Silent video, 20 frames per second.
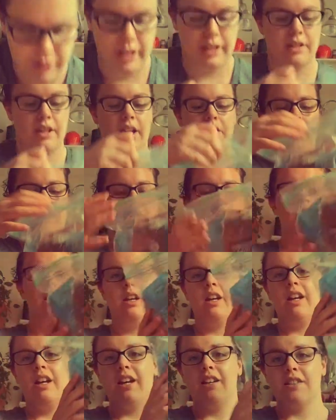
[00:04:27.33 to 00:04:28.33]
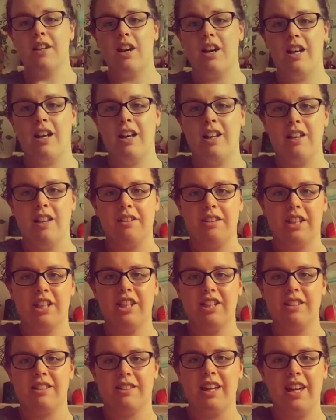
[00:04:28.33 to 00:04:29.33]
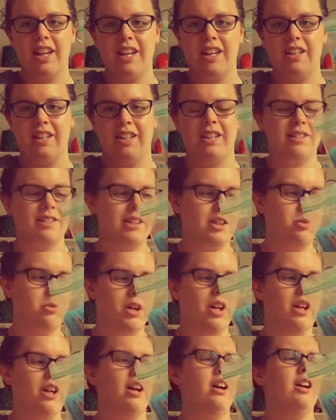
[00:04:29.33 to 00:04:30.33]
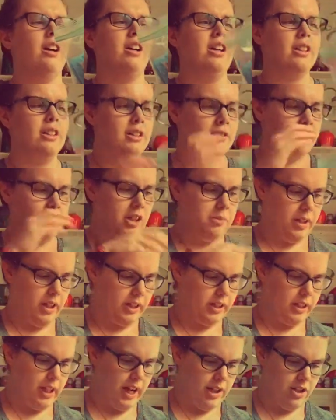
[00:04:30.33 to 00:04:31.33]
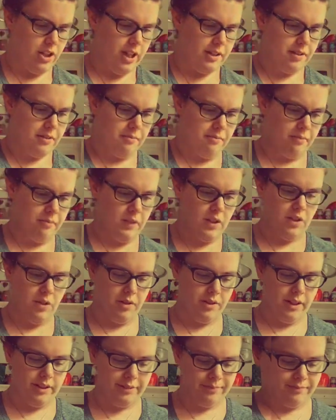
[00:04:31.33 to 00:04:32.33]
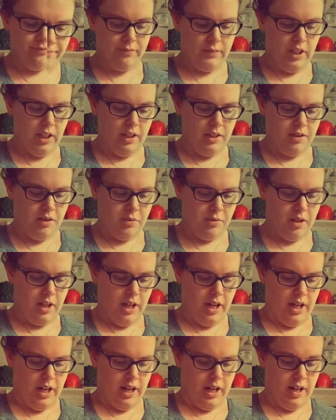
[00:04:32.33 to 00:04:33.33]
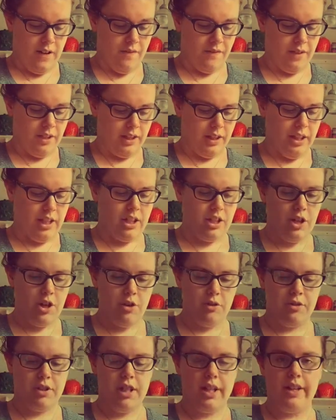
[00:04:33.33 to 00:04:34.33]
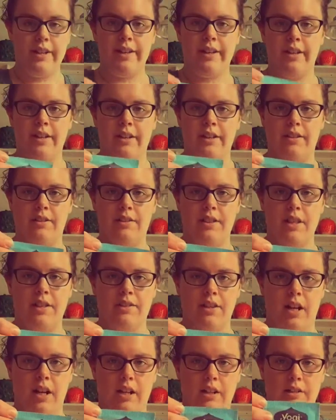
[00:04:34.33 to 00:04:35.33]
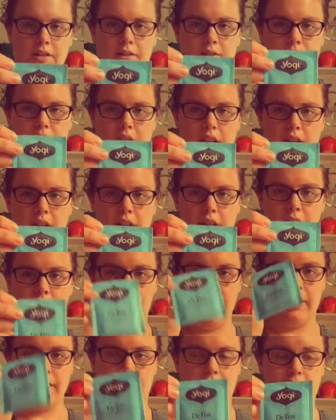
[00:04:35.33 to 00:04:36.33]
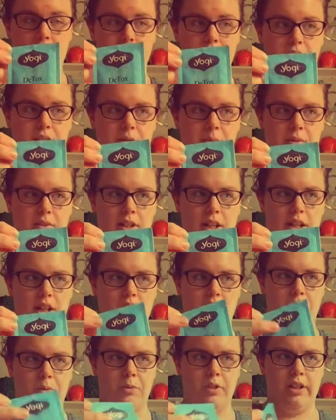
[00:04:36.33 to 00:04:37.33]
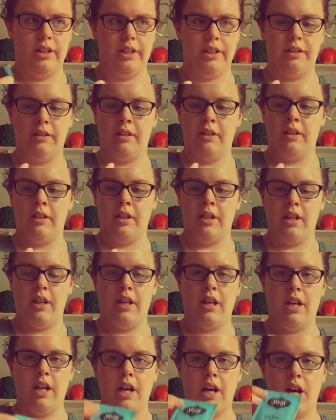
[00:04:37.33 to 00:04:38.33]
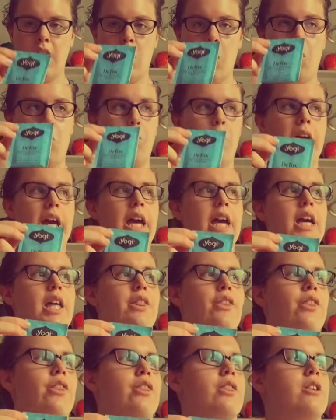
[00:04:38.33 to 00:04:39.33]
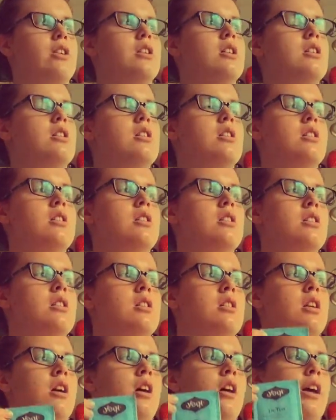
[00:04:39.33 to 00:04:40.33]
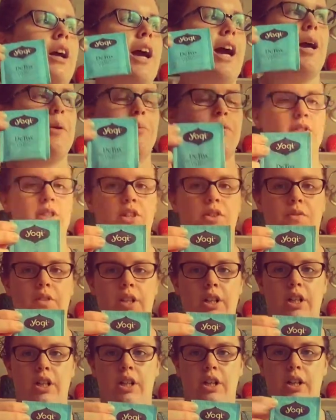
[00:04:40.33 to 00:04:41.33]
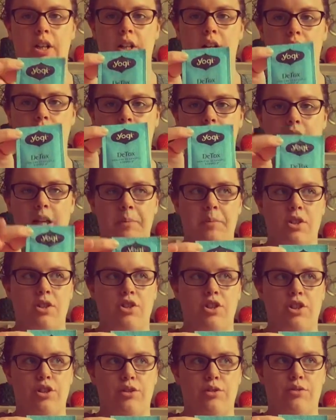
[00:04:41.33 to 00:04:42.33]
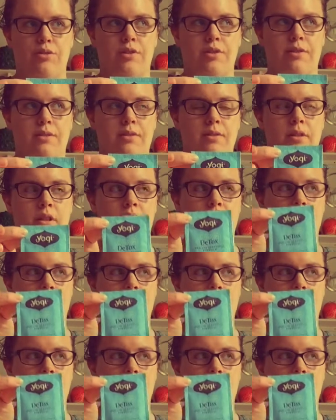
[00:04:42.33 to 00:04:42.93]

container here is all the good teas in the world. Oh my gosh, yes. So excited. So we have the Yogi Detox Tea. I like to have this particular one with apple cider vinegar, lemon juice,